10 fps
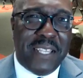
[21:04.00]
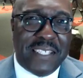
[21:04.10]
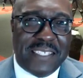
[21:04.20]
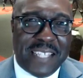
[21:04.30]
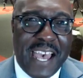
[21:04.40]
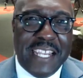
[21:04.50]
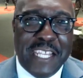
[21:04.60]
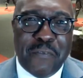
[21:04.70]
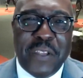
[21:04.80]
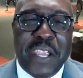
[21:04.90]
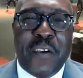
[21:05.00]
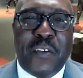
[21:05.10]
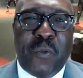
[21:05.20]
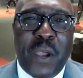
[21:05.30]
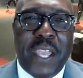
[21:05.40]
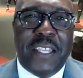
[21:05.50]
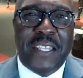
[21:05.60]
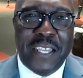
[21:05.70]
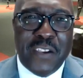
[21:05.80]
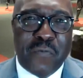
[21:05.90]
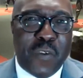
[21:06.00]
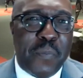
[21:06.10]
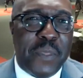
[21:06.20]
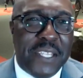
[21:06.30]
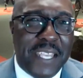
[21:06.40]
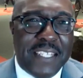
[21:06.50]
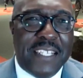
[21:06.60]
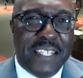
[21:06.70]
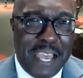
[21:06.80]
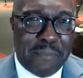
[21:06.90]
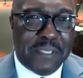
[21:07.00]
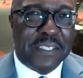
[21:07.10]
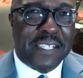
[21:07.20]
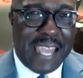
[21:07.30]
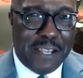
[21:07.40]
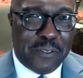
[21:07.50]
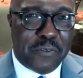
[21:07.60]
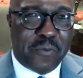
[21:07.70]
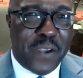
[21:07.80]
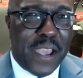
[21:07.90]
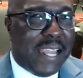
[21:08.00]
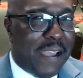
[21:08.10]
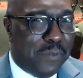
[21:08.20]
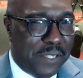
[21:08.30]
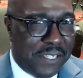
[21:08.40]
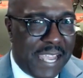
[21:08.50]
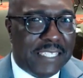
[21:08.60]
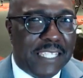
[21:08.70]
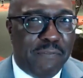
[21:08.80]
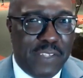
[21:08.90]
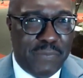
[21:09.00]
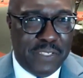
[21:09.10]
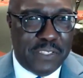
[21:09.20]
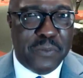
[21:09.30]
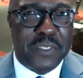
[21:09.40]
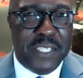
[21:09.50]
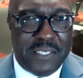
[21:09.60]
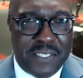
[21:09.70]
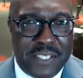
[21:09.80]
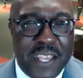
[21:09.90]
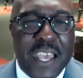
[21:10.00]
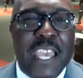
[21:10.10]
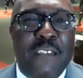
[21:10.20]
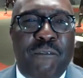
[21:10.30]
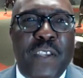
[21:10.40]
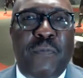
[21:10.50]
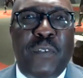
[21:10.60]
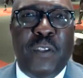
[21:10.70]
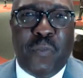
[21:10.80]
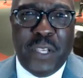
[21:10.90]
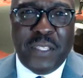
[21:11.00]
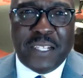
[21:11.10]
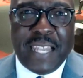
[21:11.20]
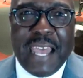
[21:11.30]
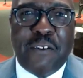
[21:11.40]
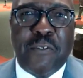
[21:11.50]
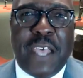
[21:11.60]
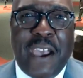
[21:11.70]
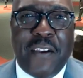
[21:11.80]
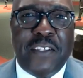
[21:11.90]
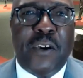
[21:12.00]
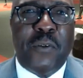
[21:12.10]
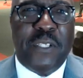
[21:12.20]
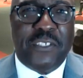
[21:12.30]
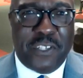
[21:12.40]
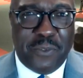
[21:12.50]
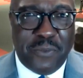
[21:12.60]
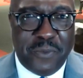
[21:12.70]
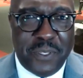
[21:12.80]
had signed Henry Aaron away from the Indianapolis Clowns right after the 1952 season. In 53, the Clowns hired Toni Stone.